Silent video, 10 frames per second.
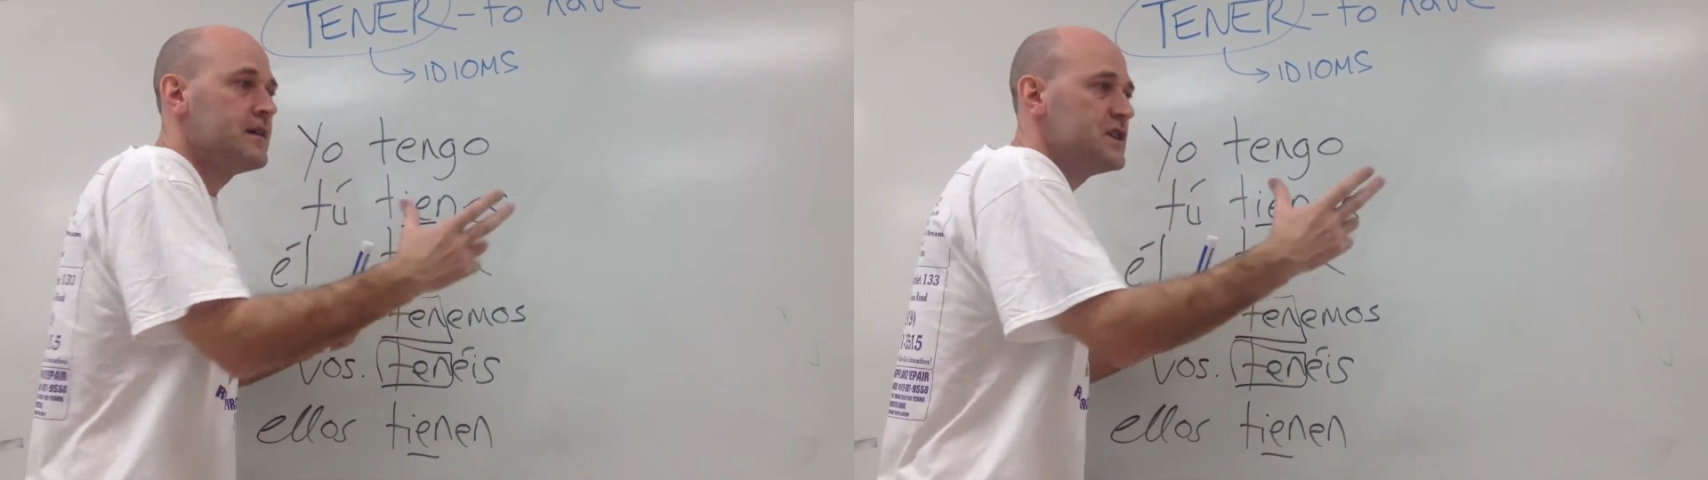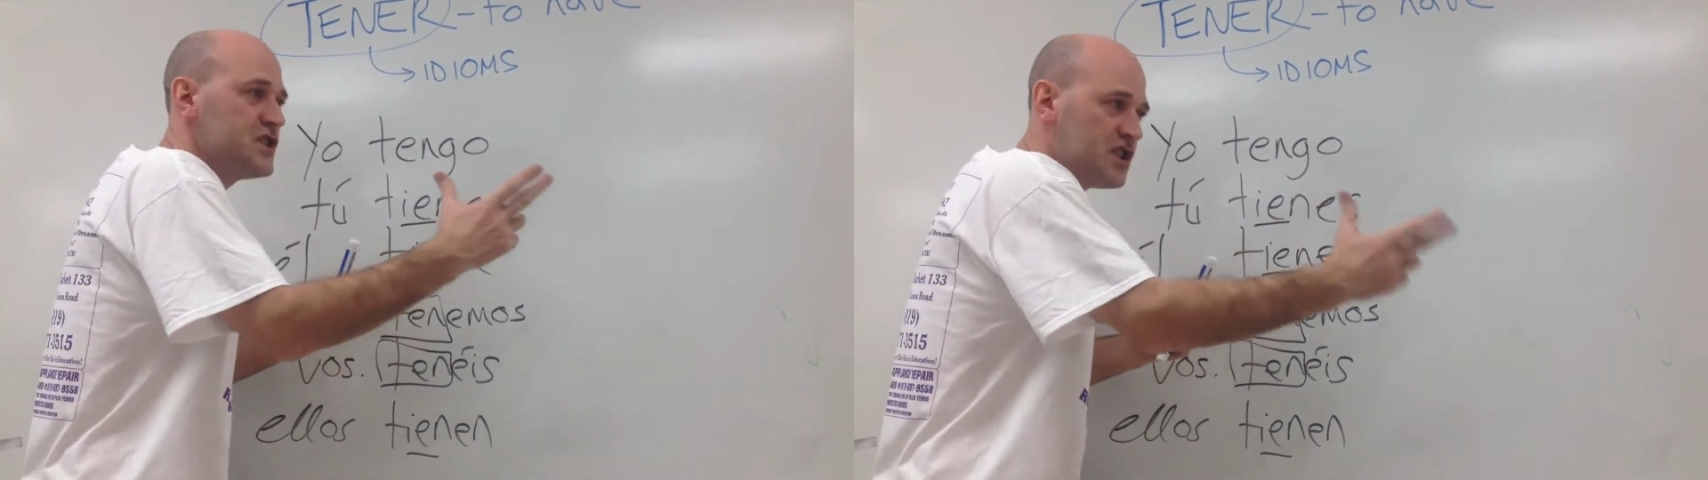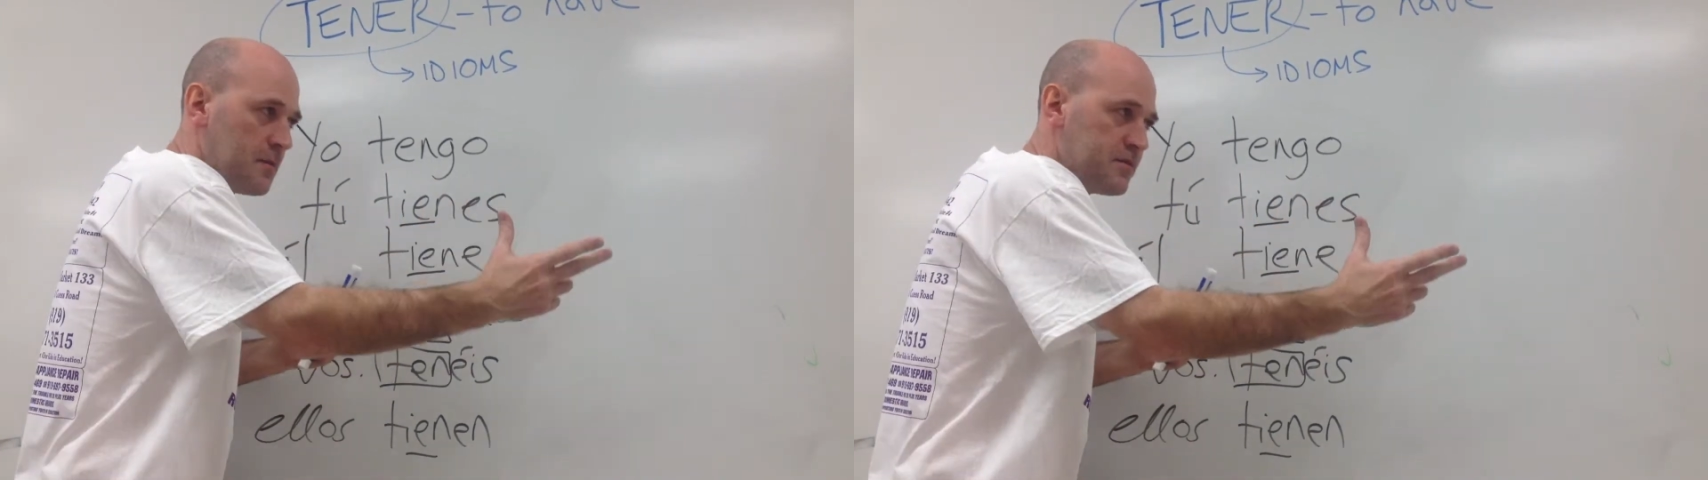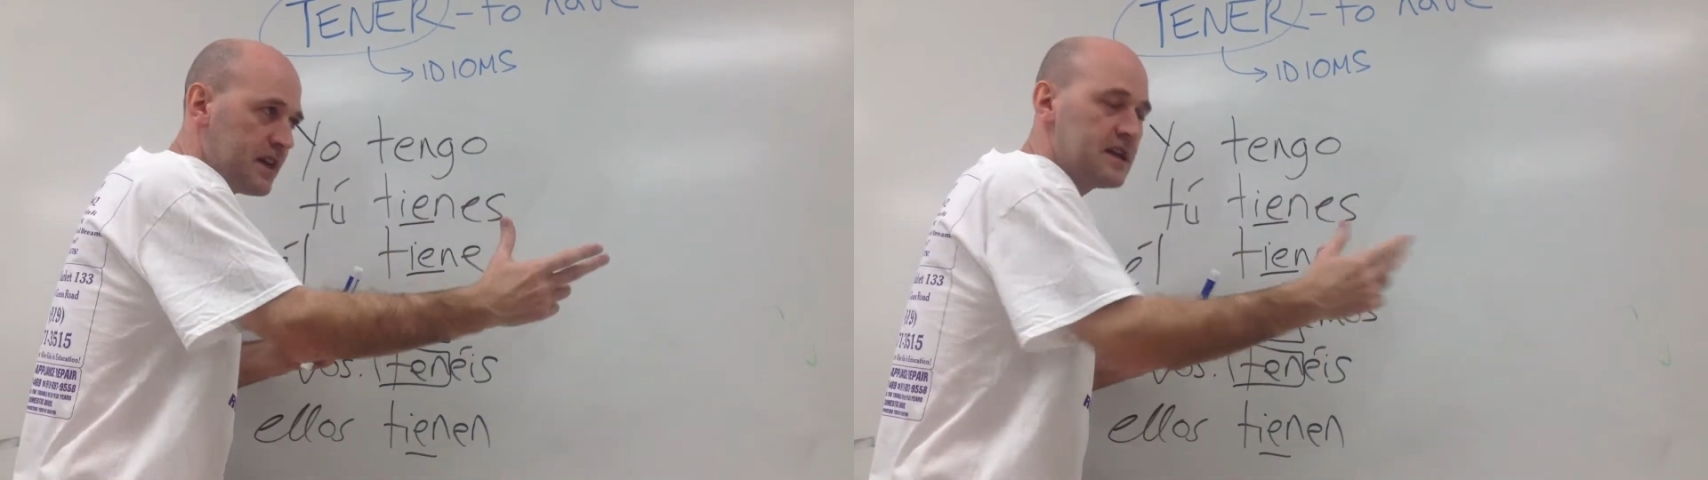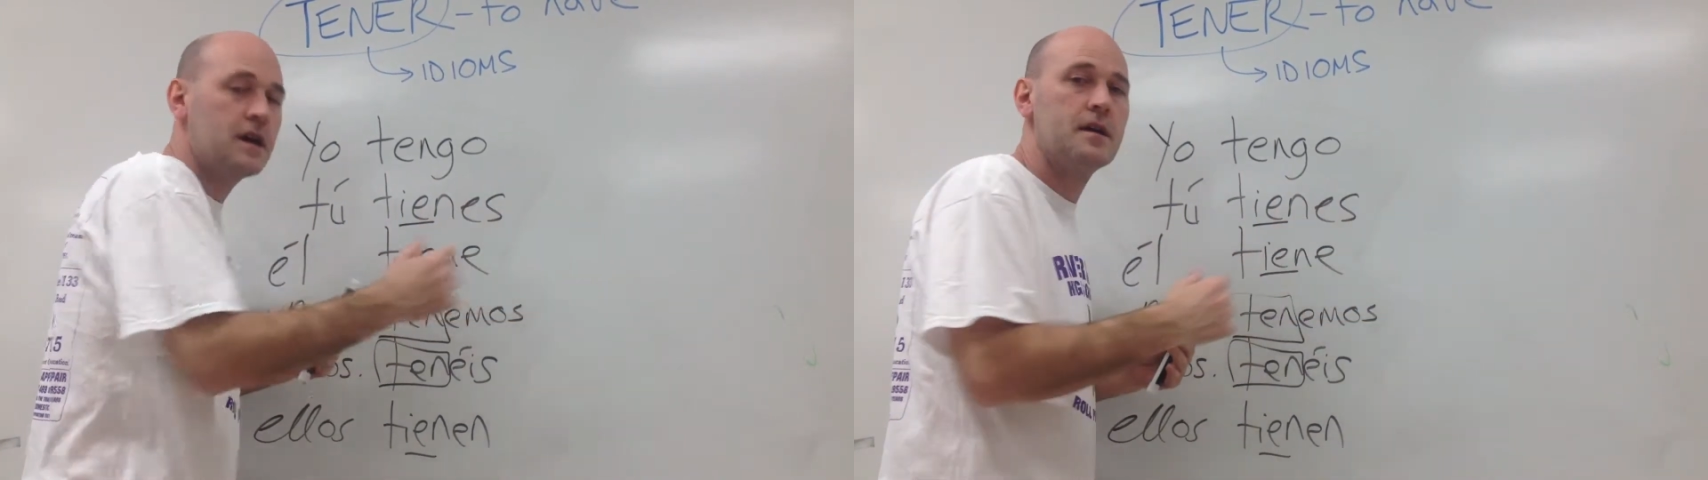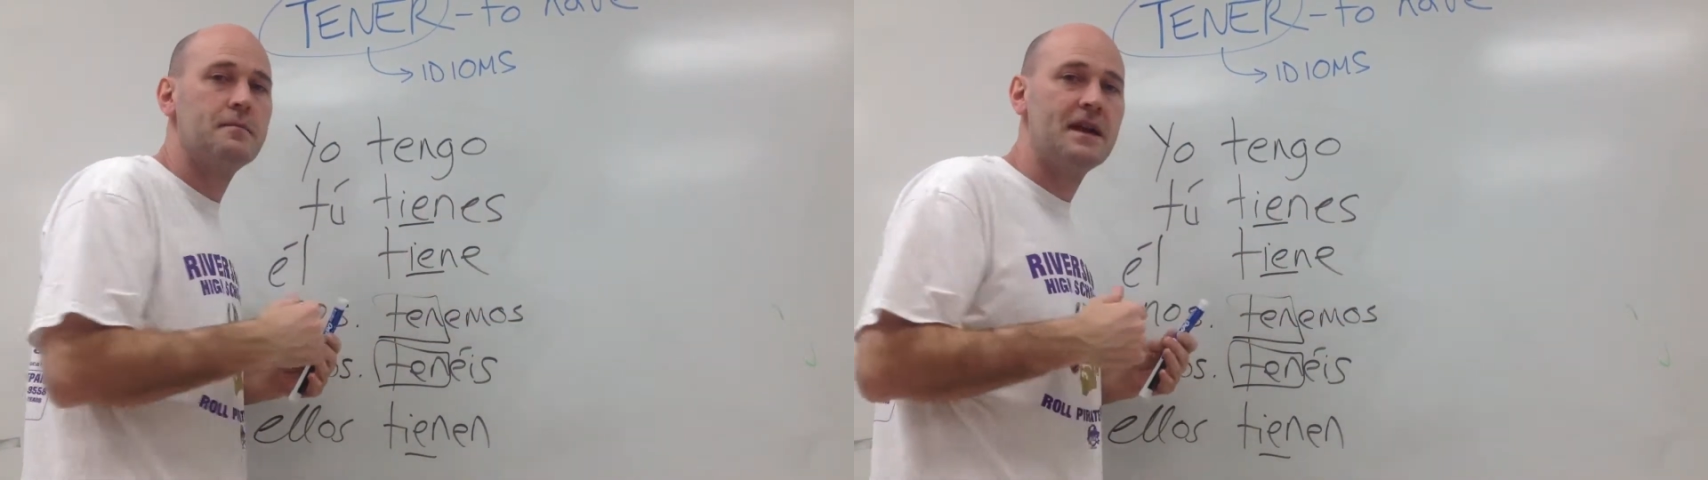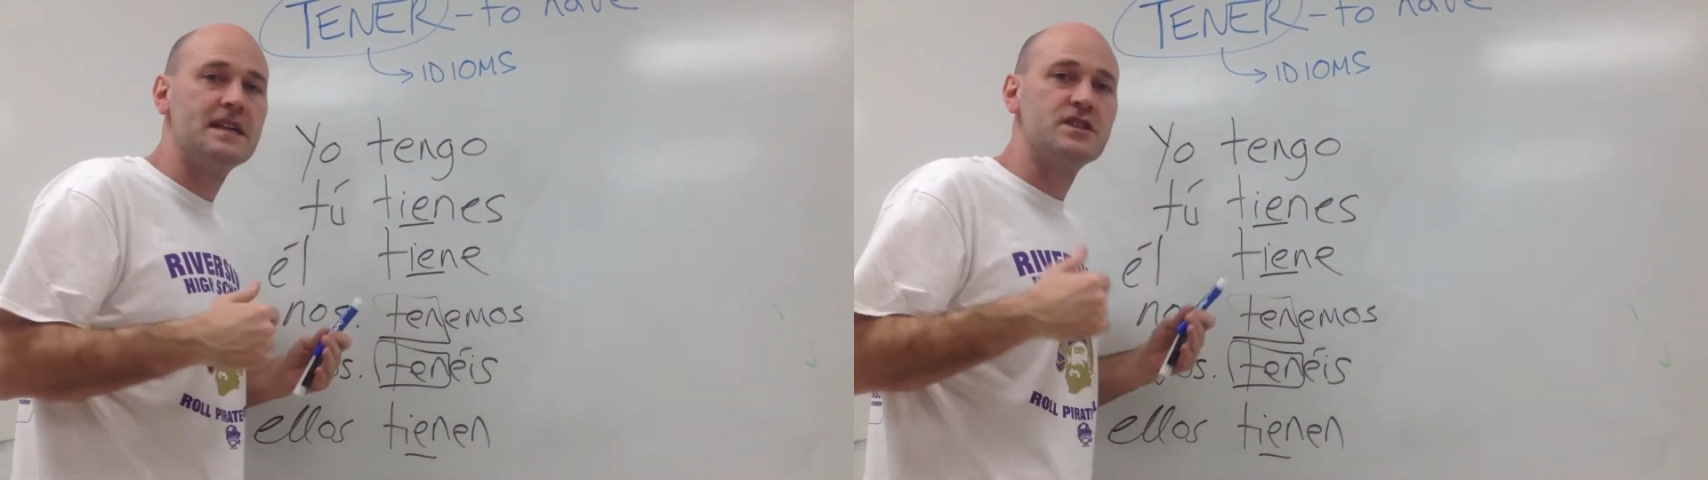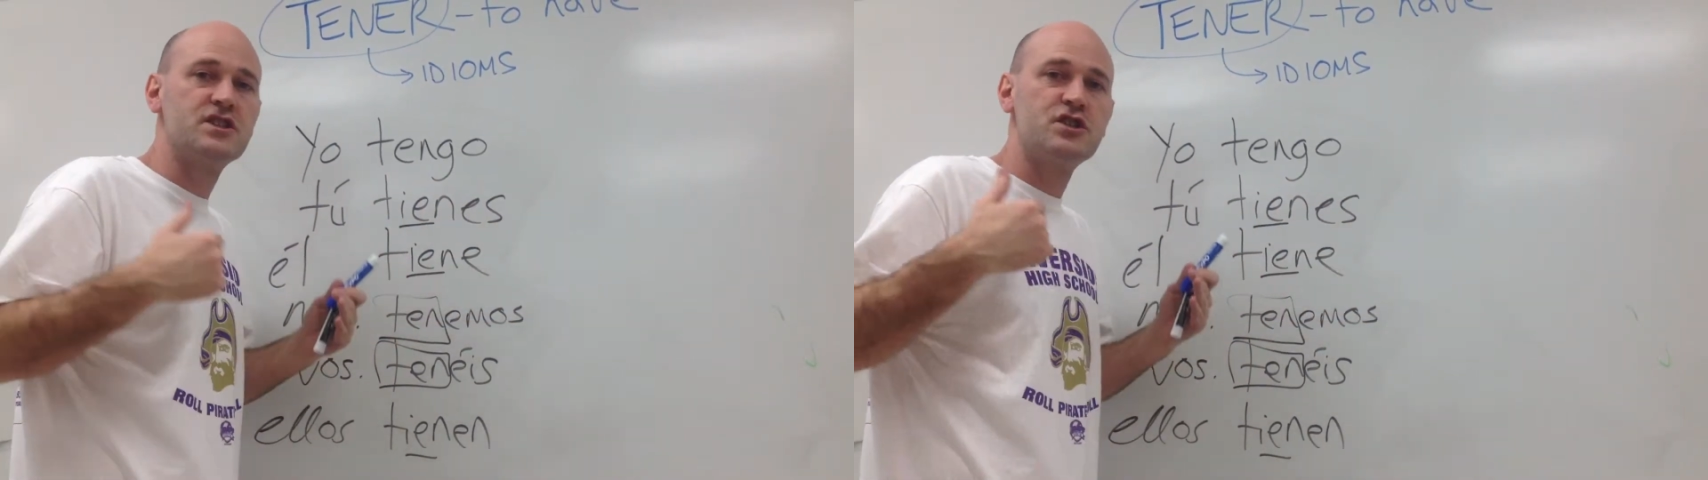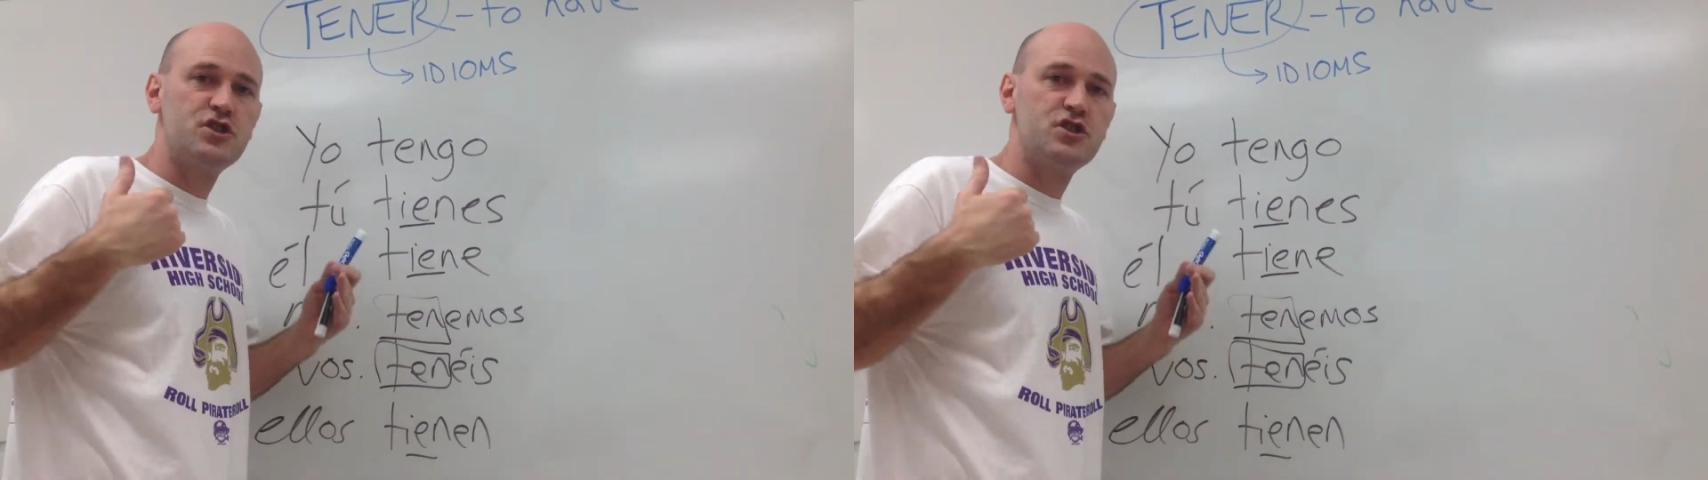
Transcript: something means